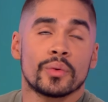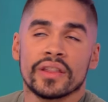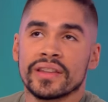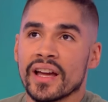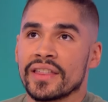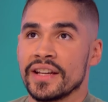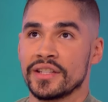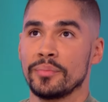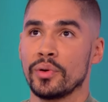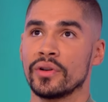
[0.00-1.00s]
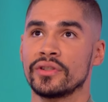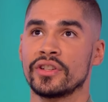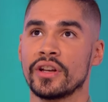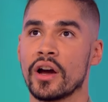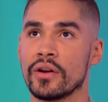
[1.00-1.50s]
Well, I think I think it's important
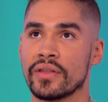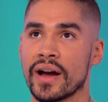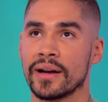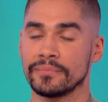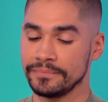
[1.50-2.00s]
to know that who